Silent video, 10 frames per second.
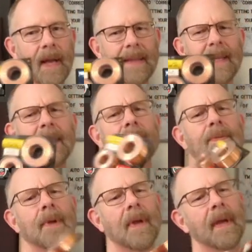I think it's
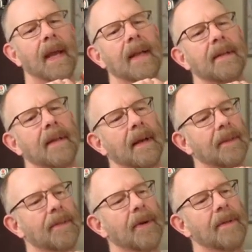at
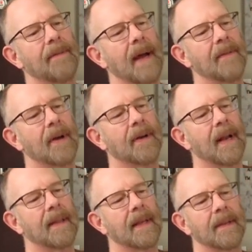3,500,
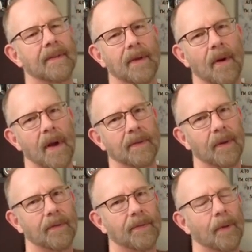I think, is the
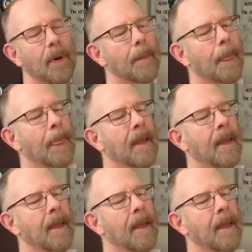crossover for it.